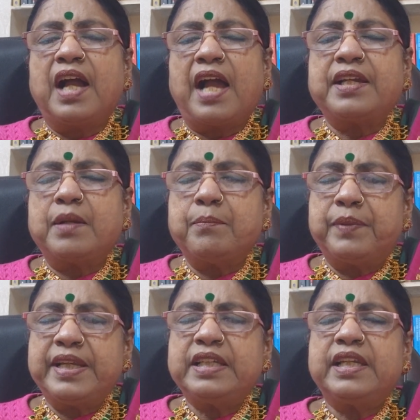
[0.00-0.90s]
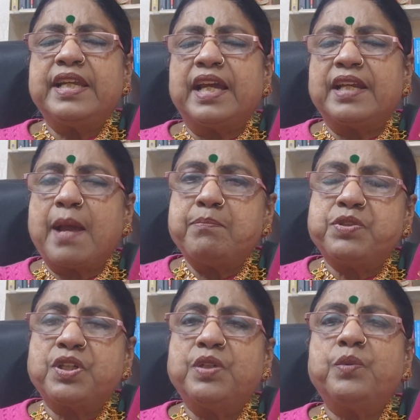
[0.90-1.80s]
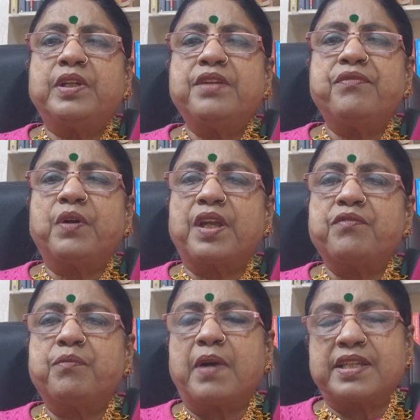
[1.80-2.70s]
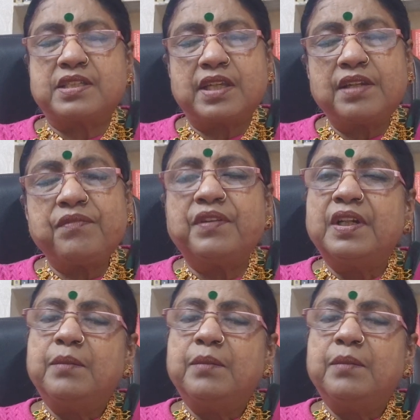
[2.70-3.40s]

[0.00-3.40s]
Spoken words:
I completely and absolutely forgive myself.